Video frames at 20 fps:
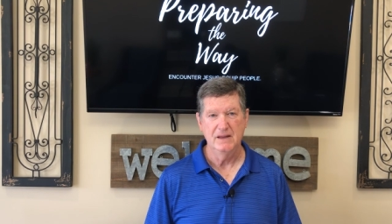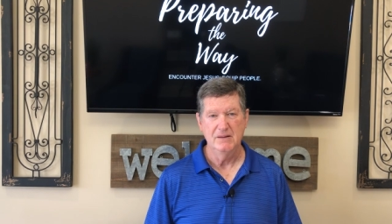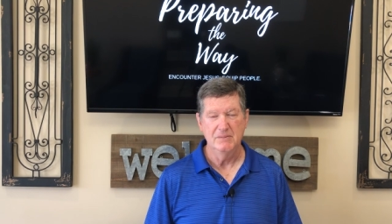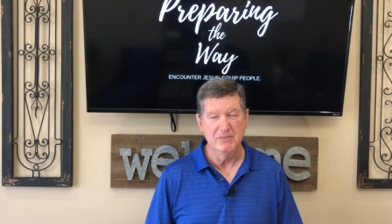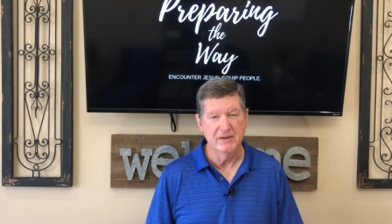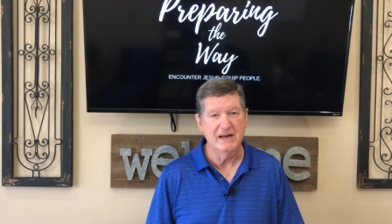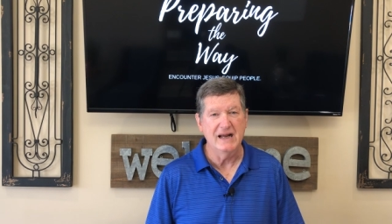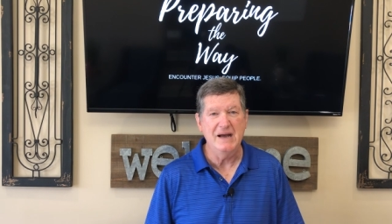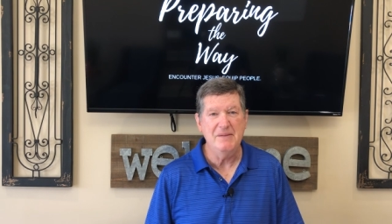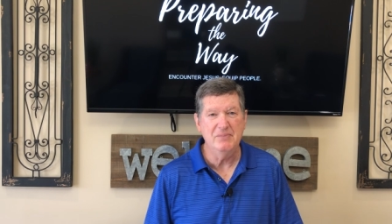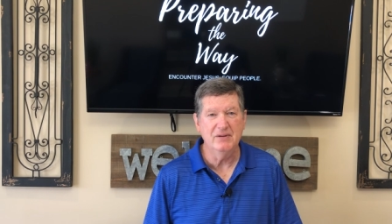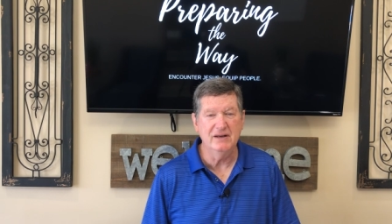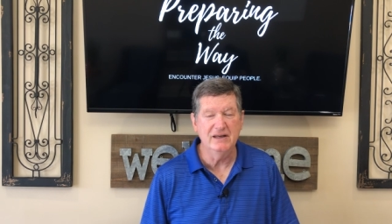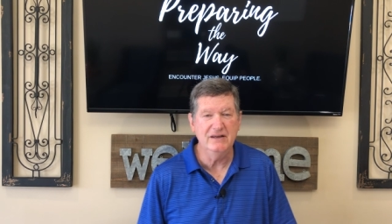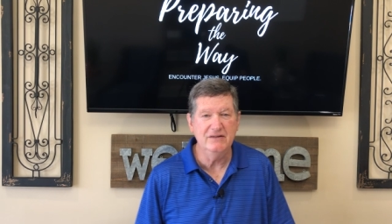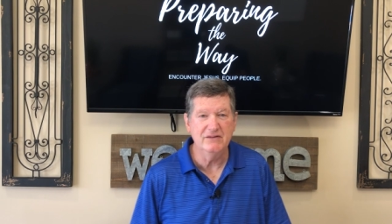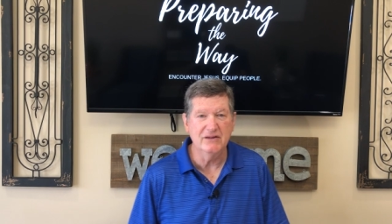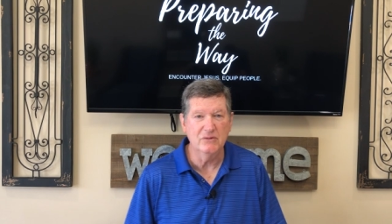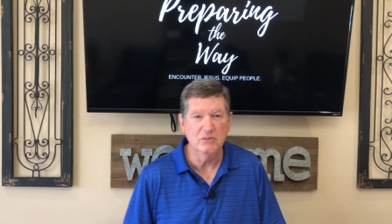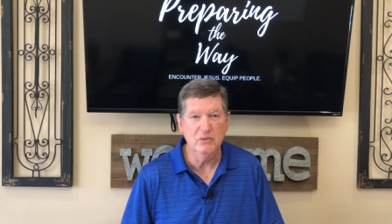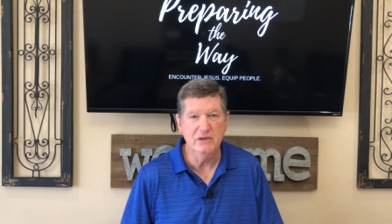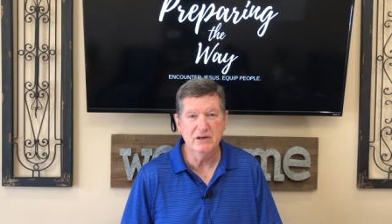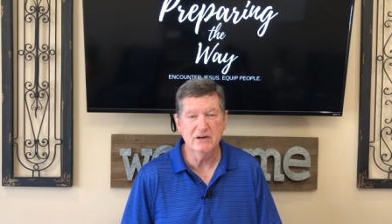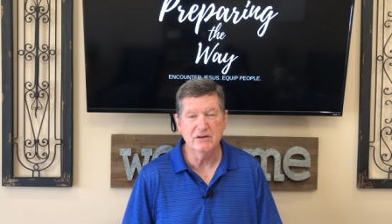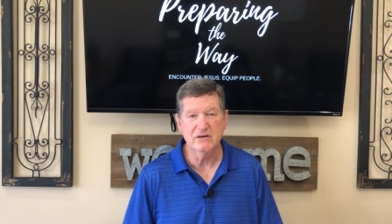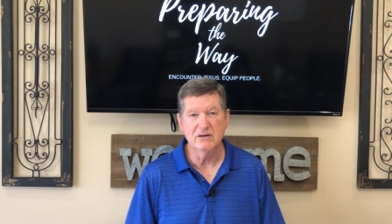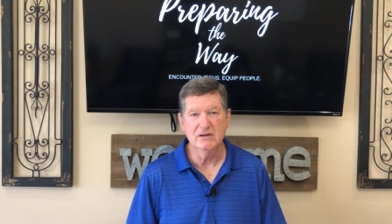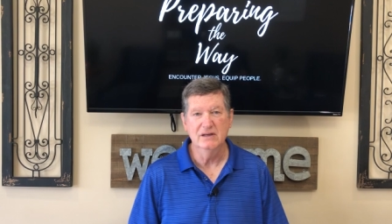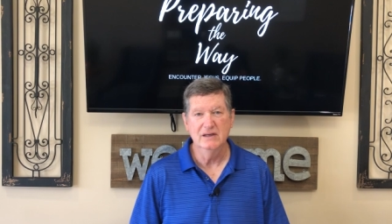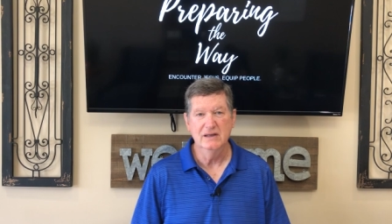but I believe that we
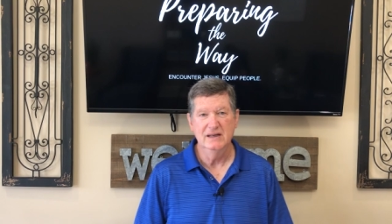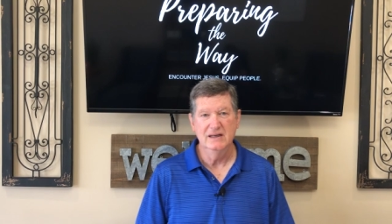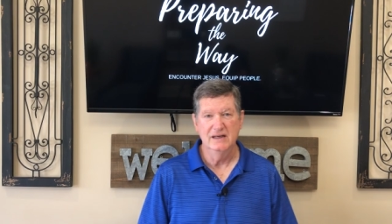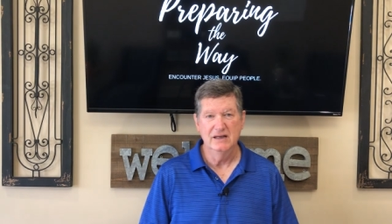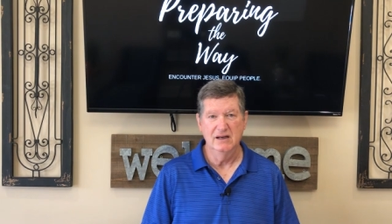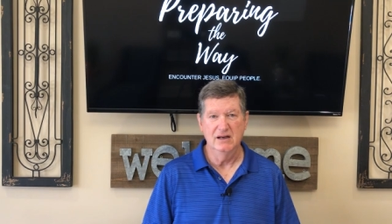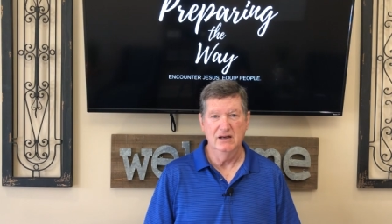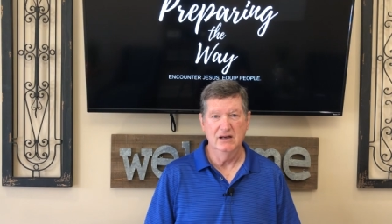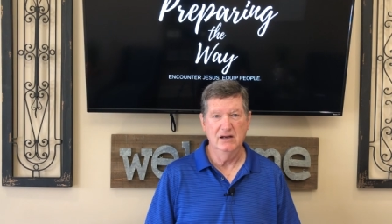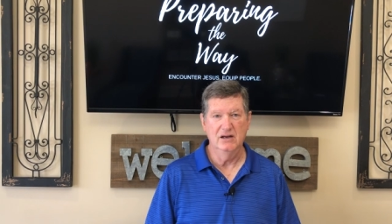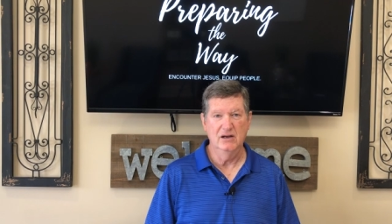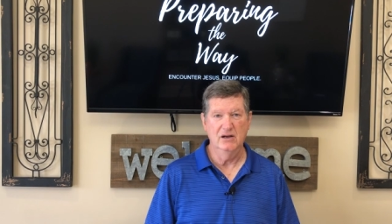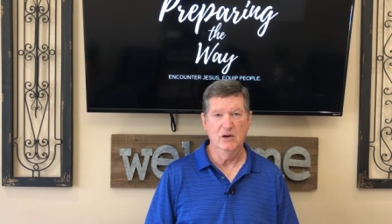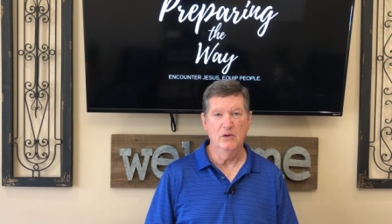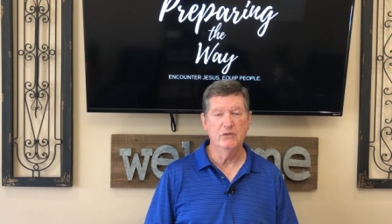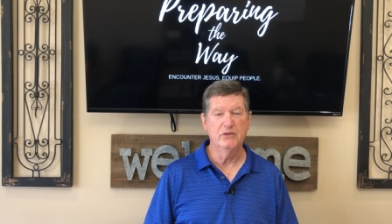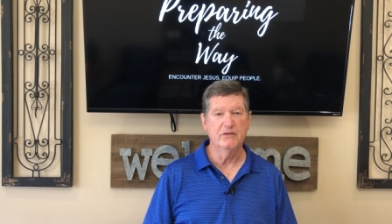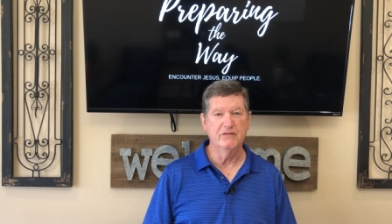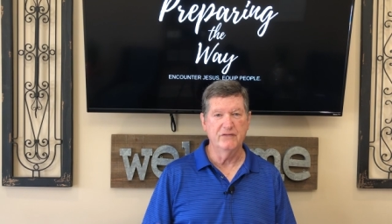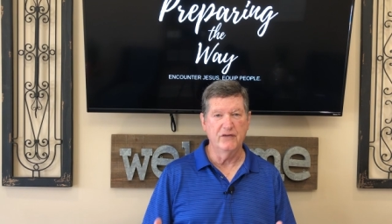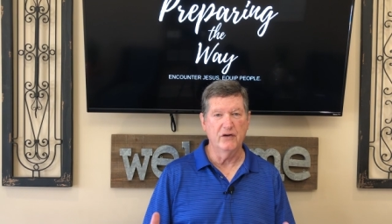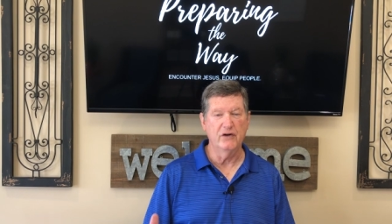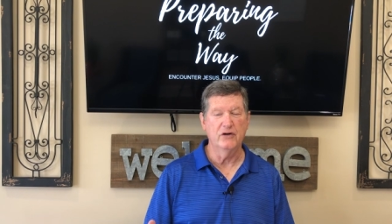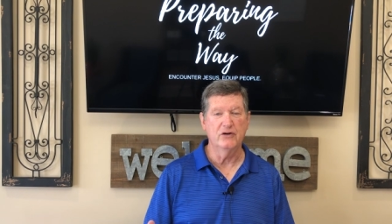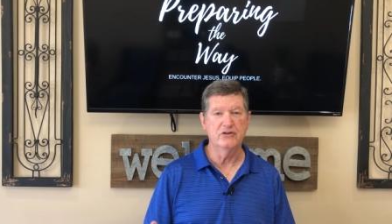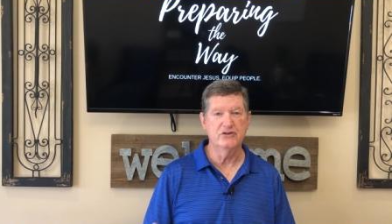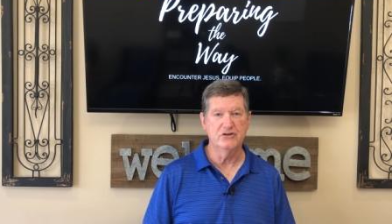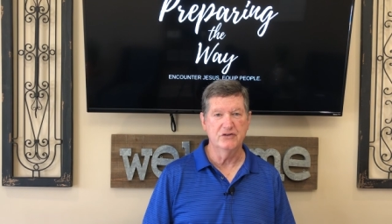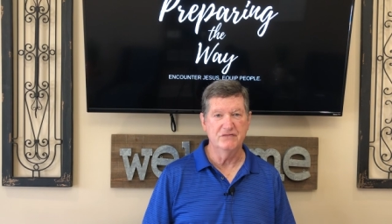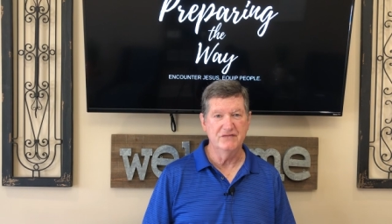are on the
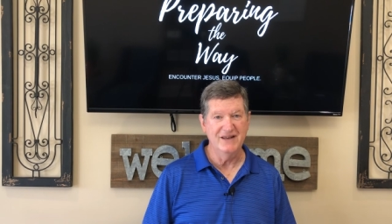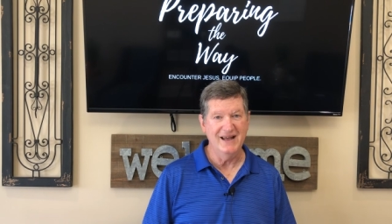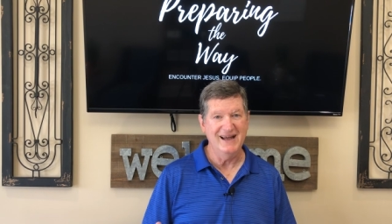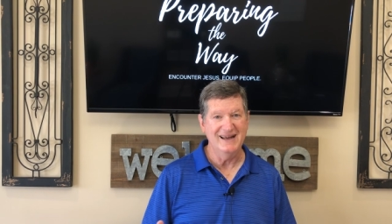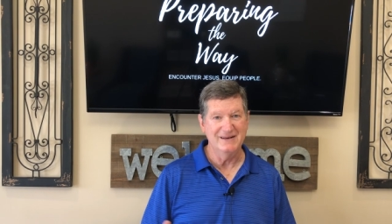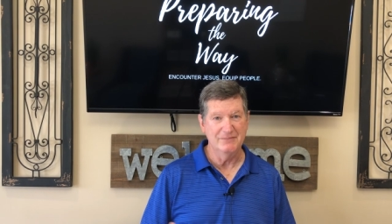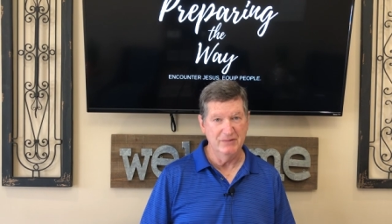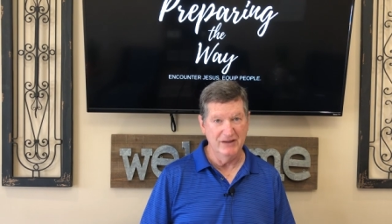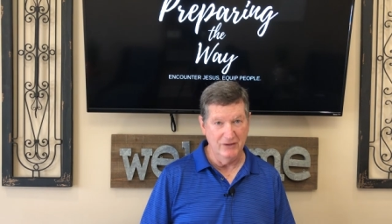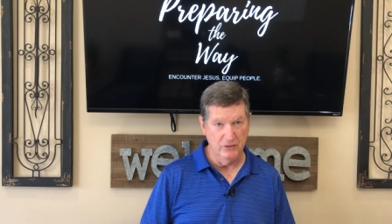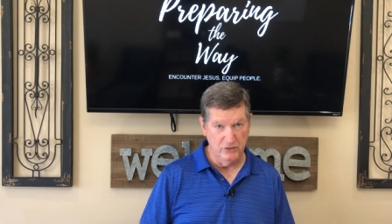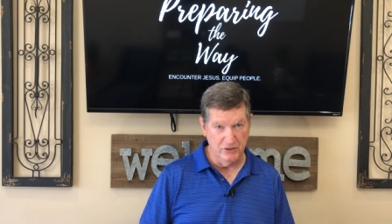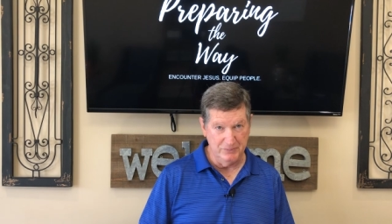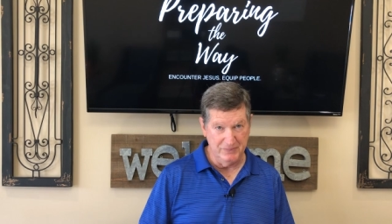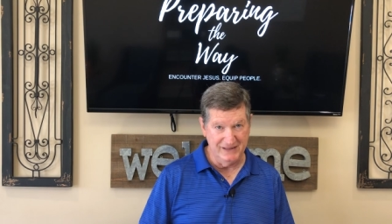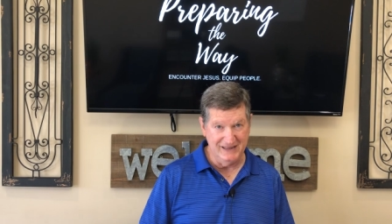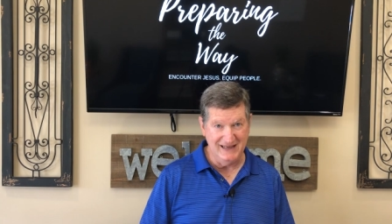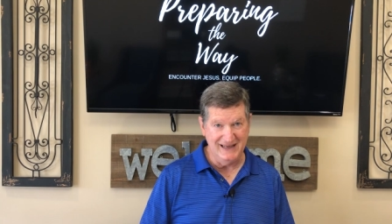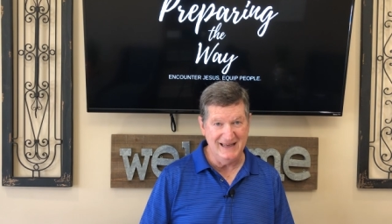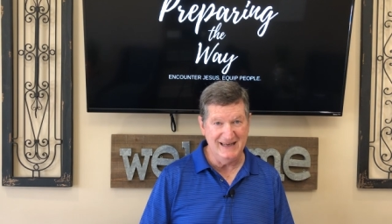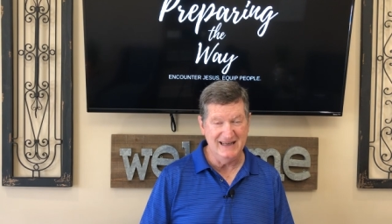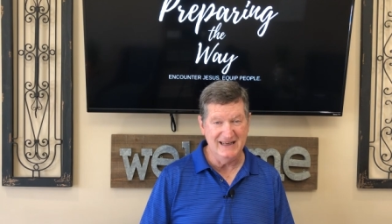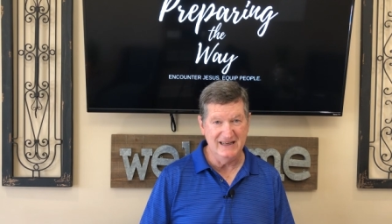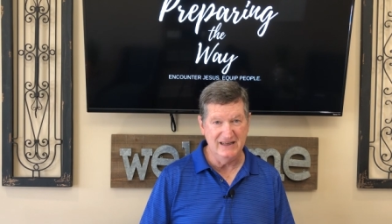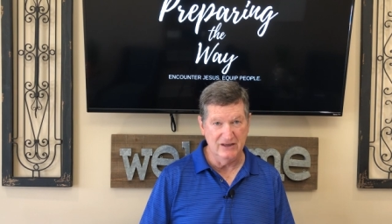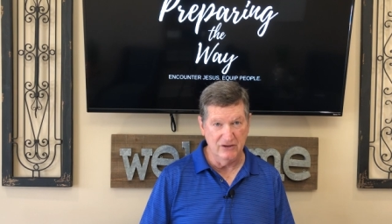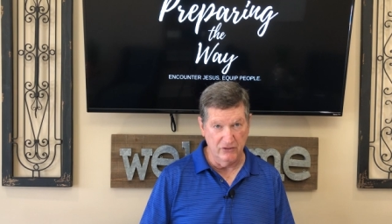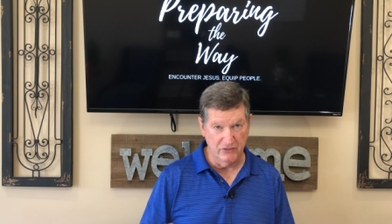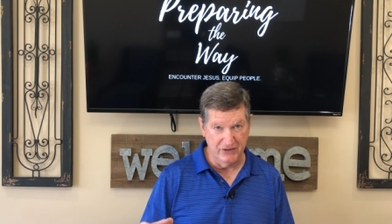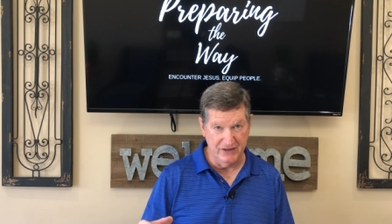verge of not on the
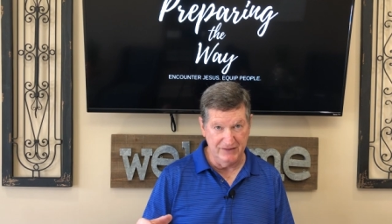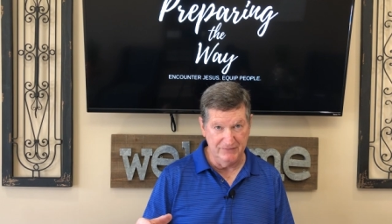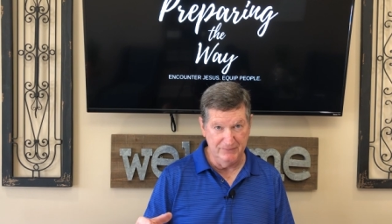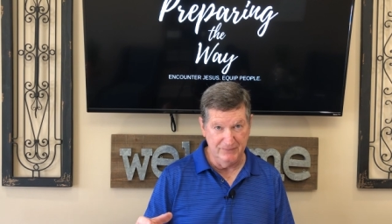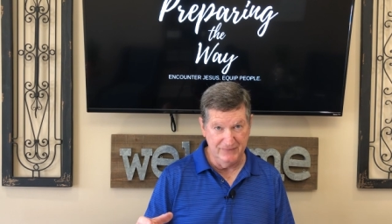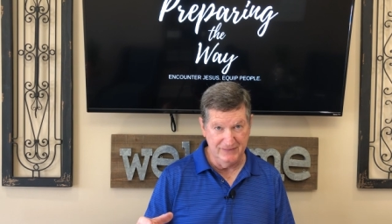beginning or the